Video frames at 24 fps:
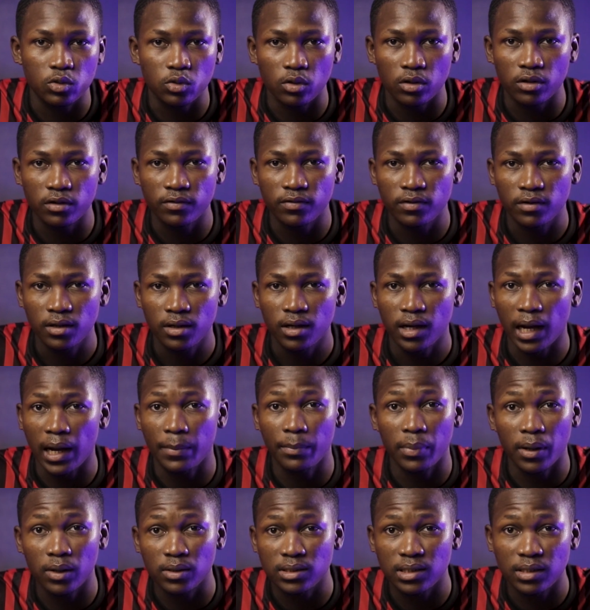12
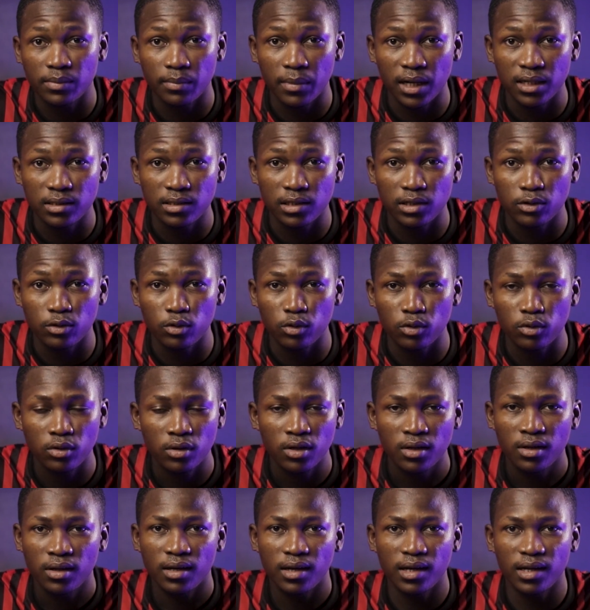about a month ago,
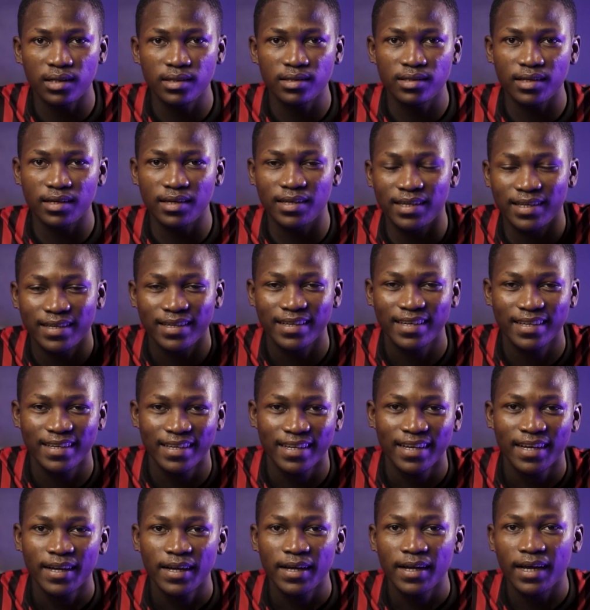and
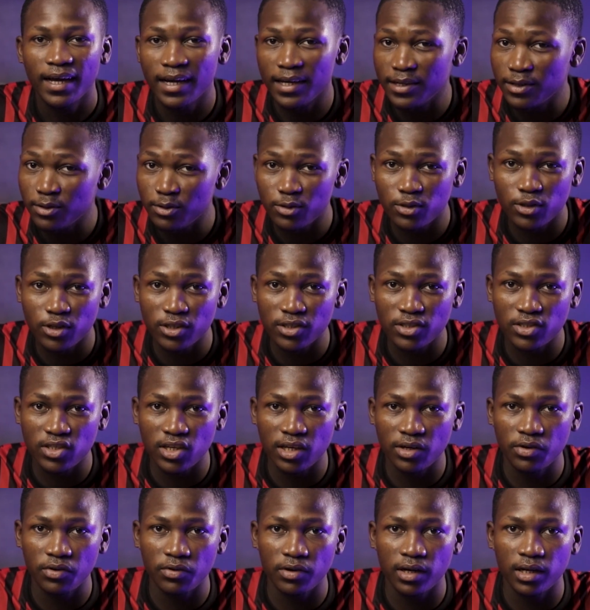and just
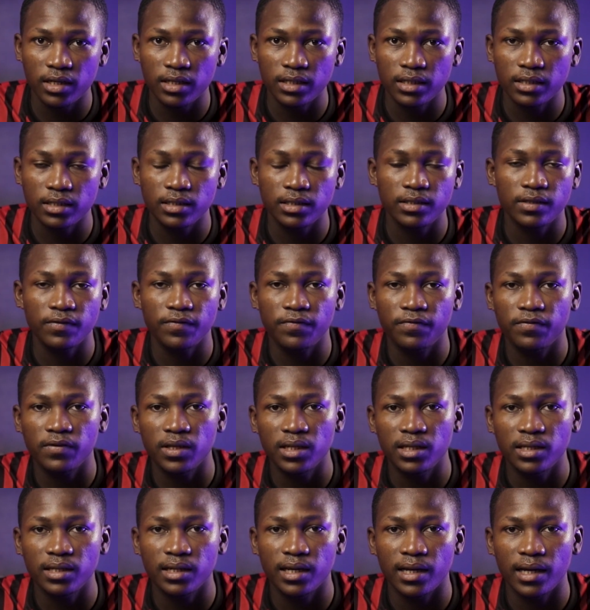generally the
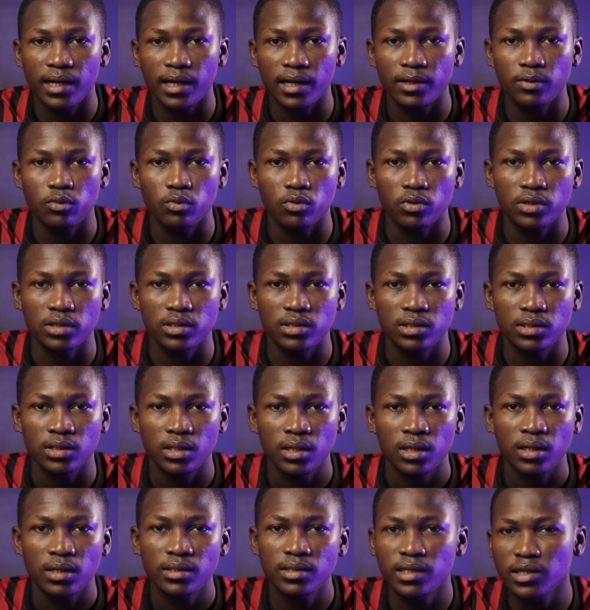feeling I had was
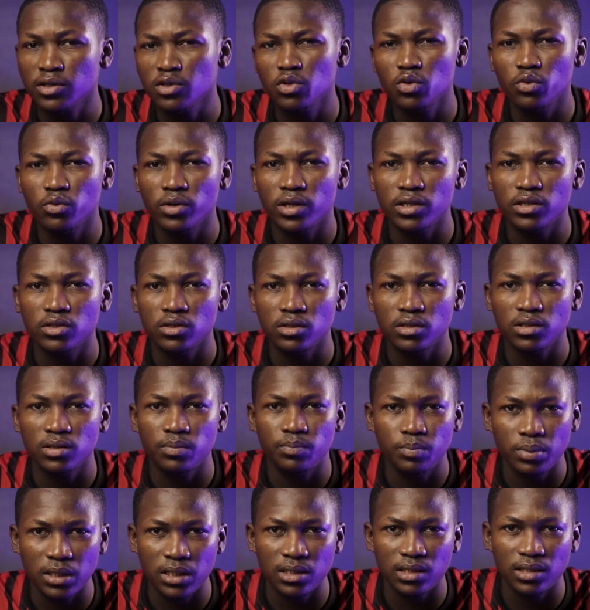Tecno were
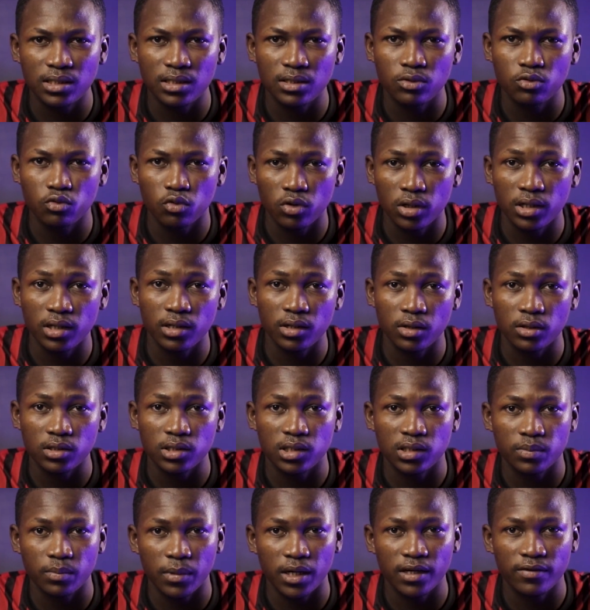just busy rolling out
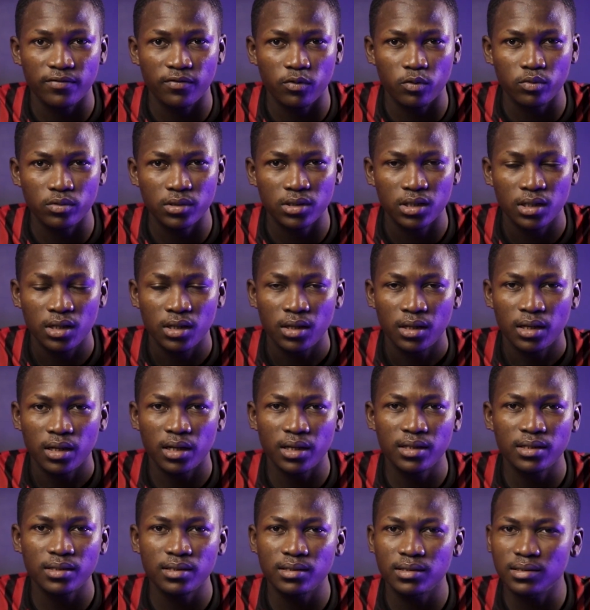smartphones,
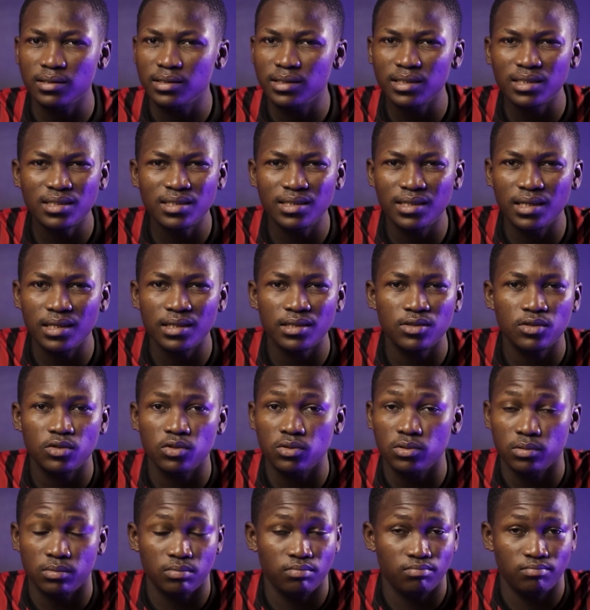and these days
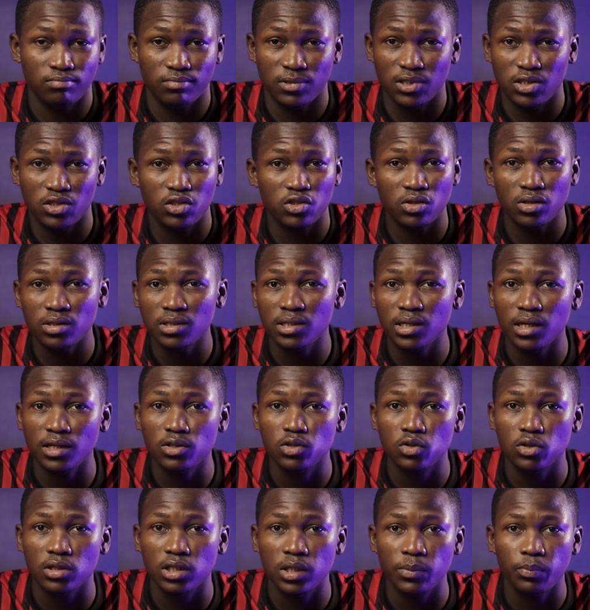it's just
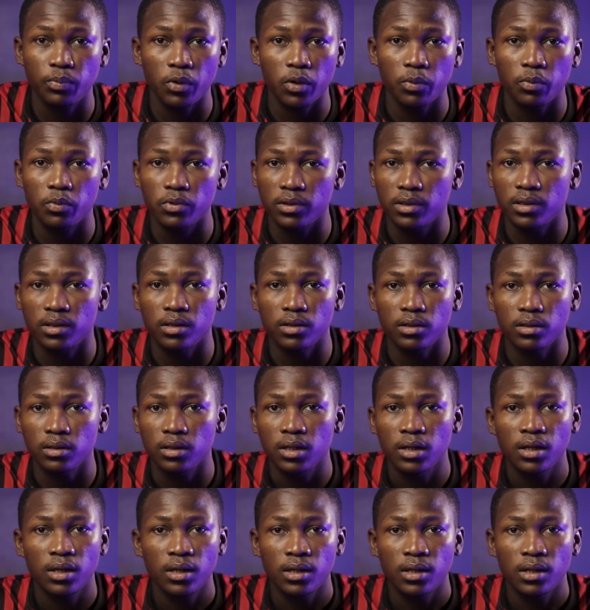hard to keep up with the